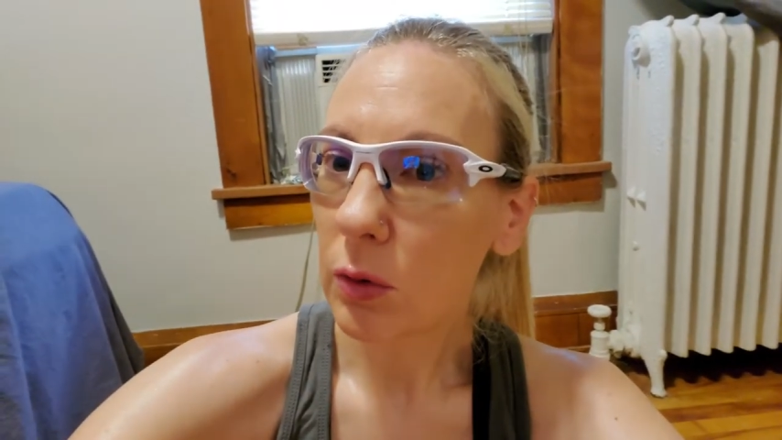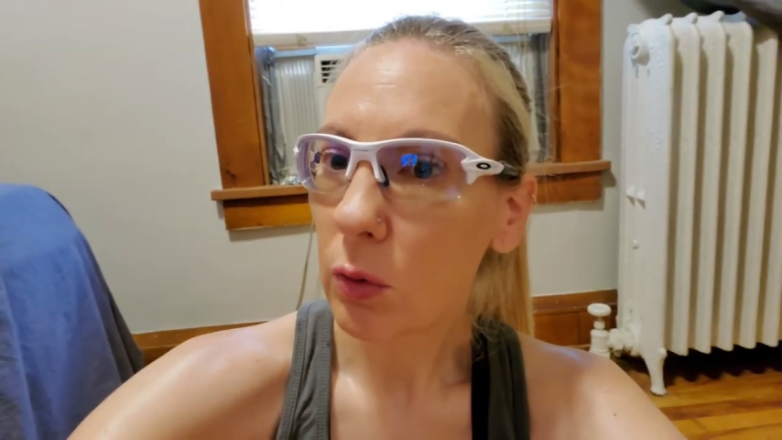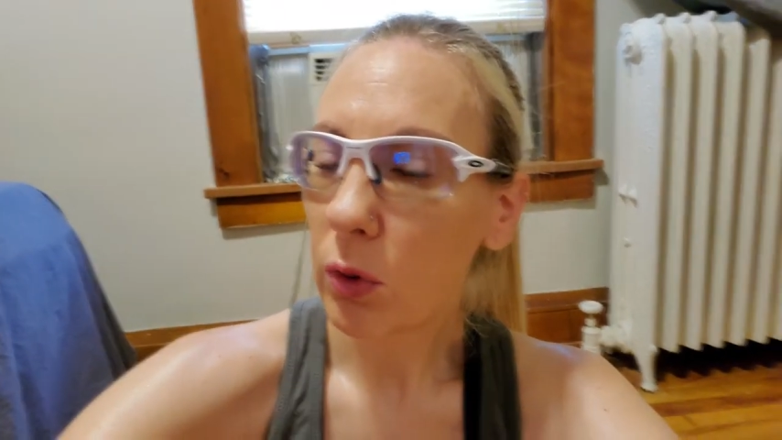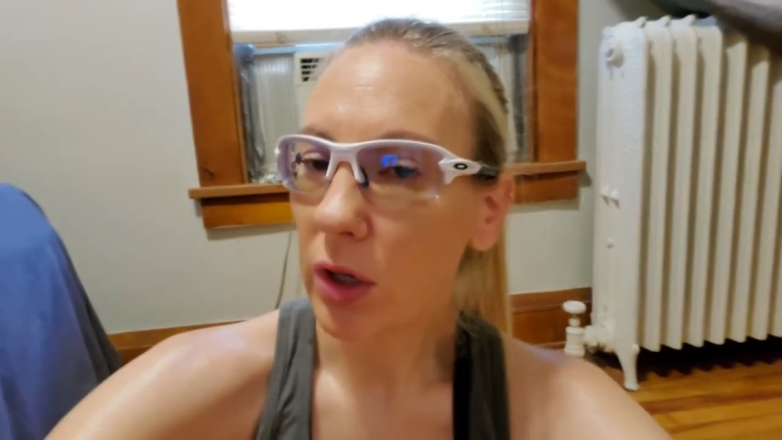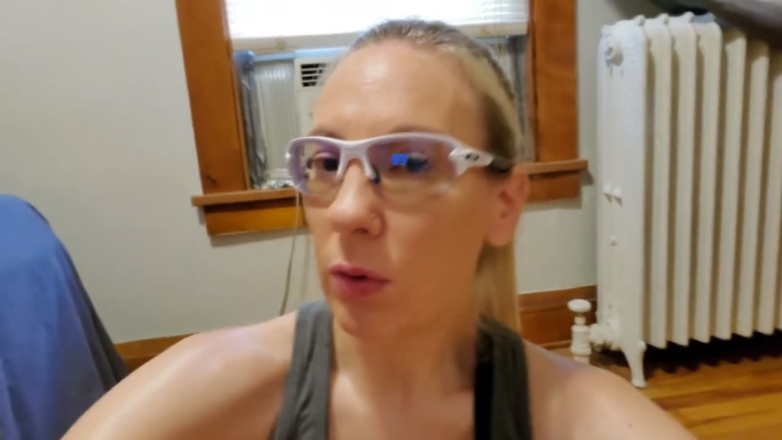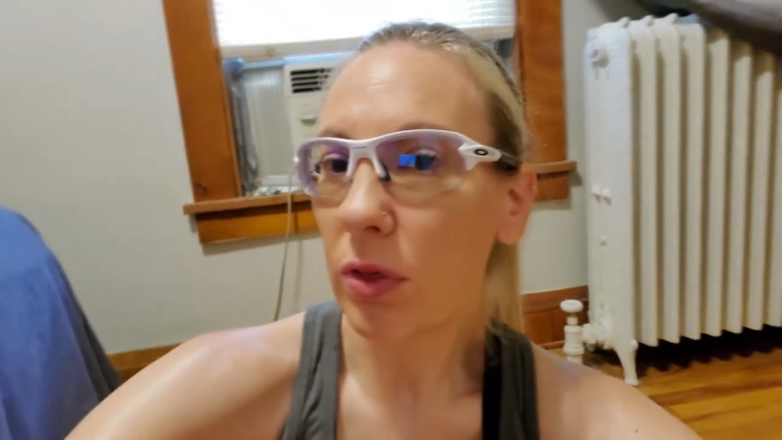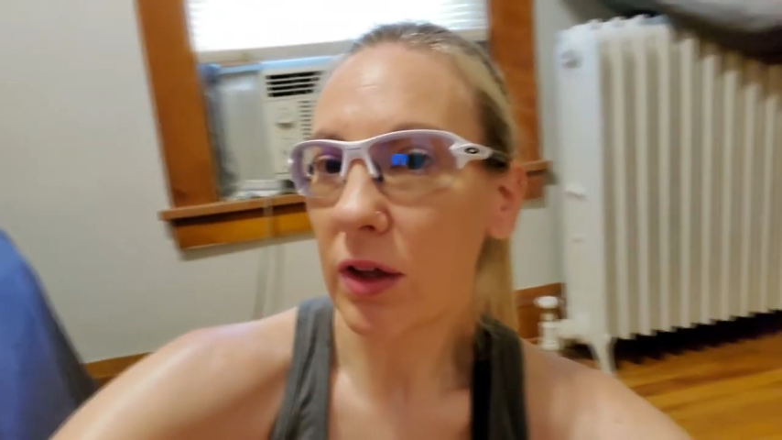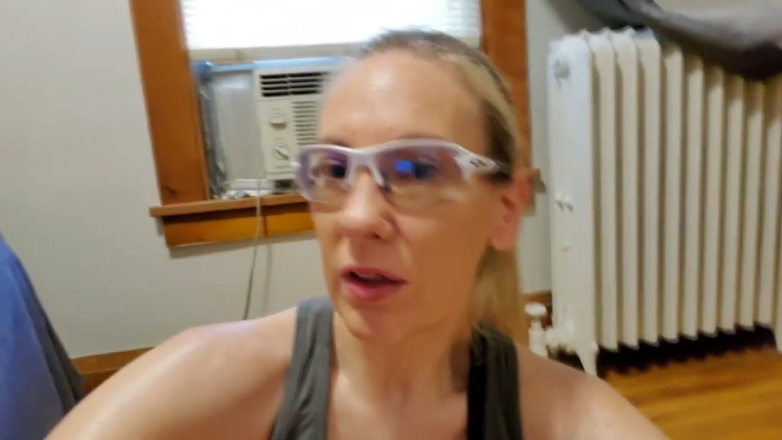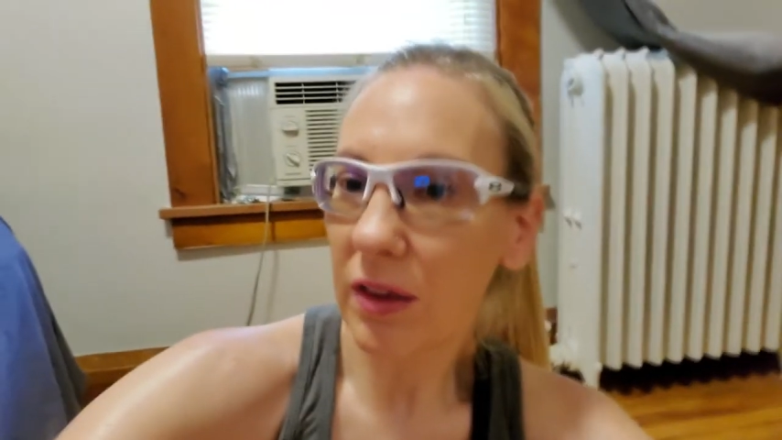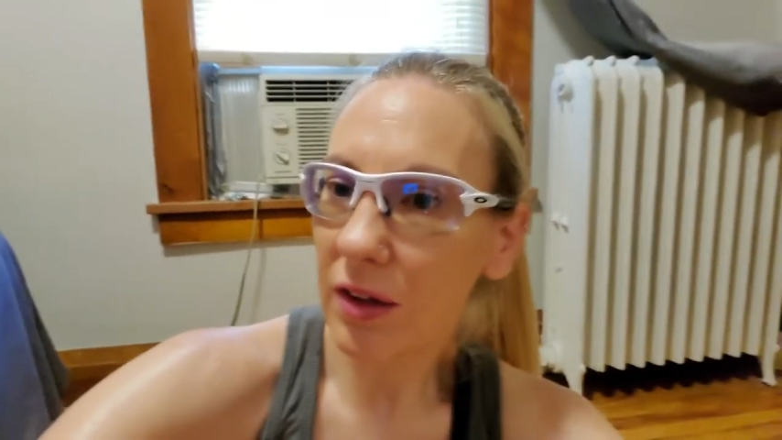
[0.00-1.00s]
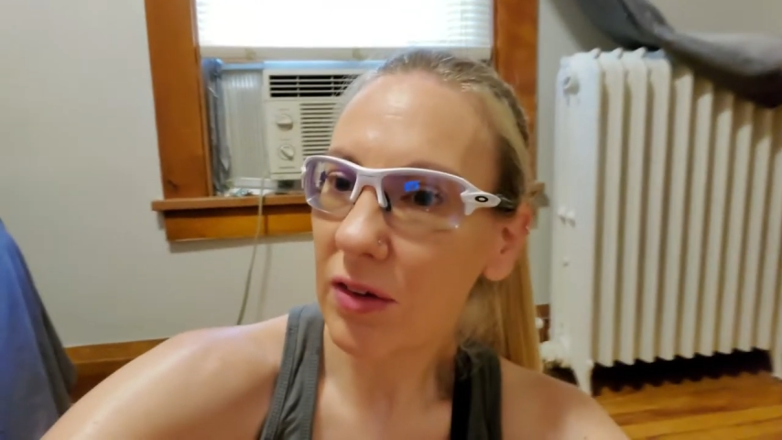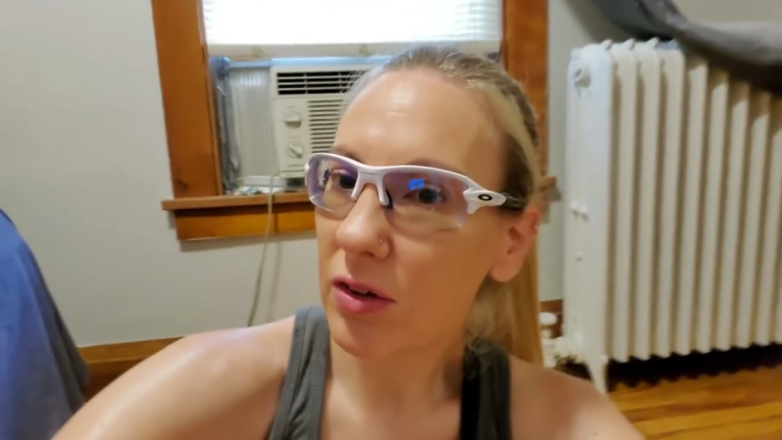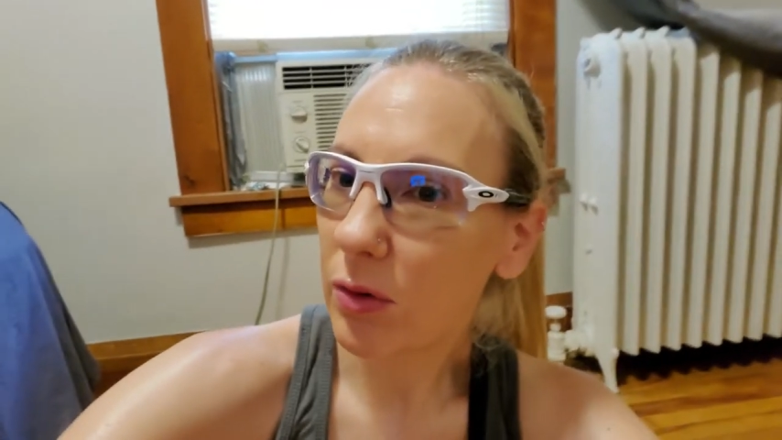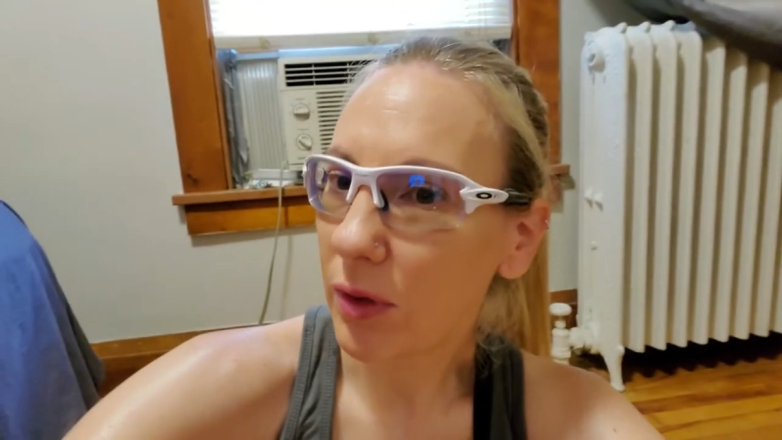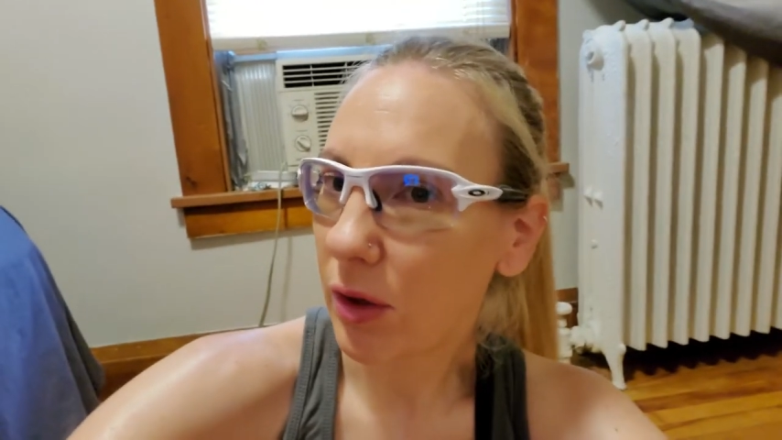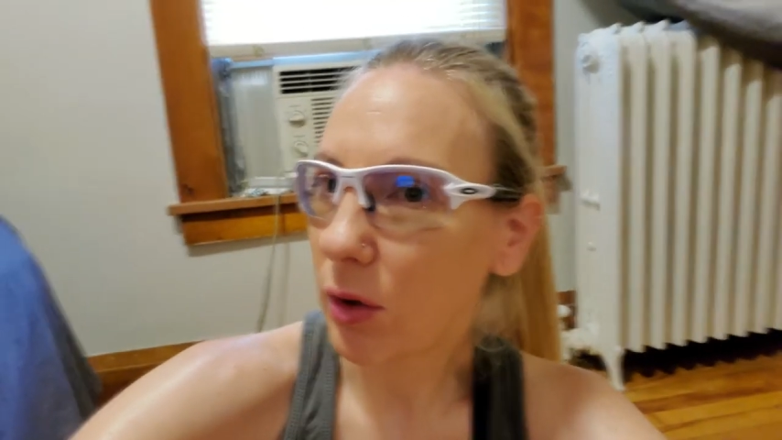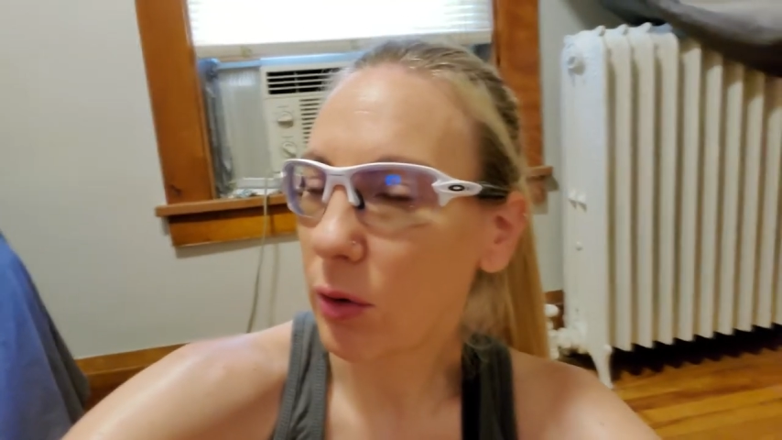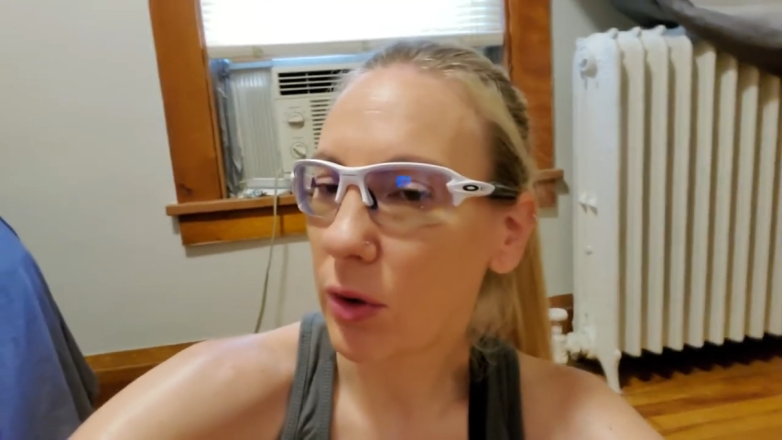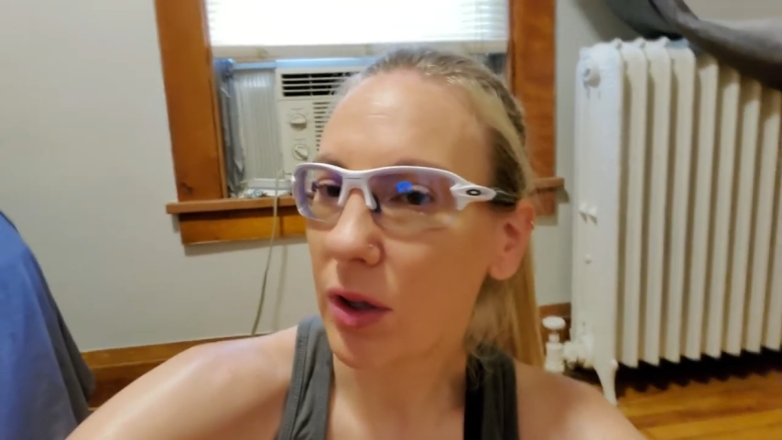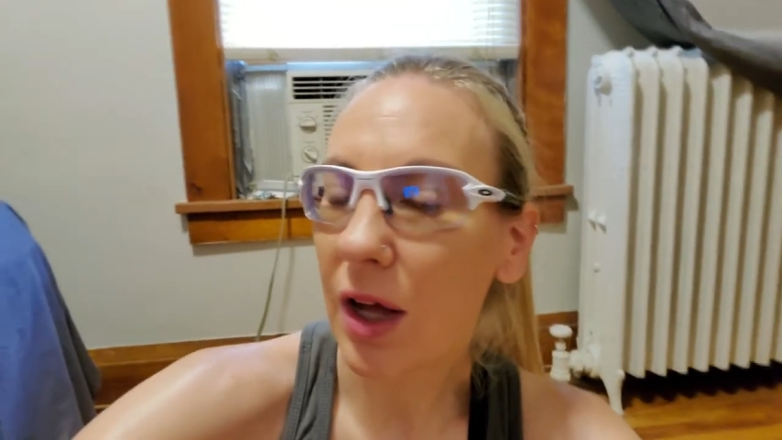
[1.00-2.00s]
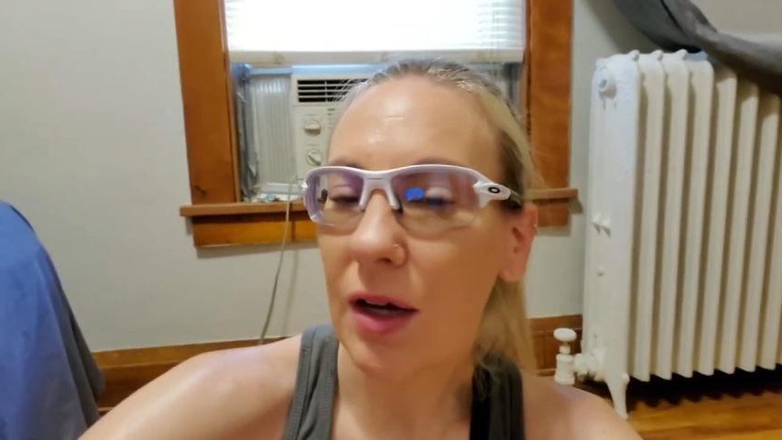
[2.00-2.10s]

what do you think of these? Do you think they're cool?